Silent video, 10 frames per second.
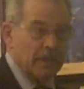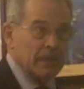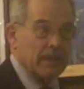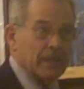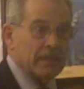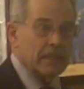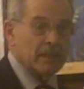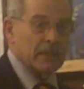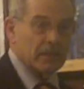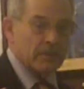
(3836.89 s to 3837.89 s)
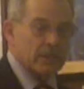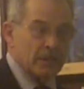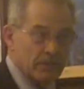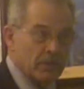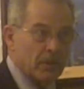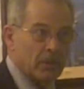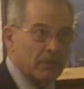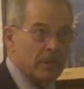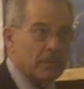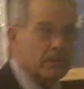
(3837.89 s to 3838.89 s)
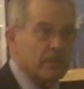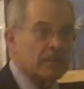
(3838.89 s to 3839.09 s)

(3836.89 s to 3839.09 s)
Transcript: uh, and uh, of course they used all their weapons.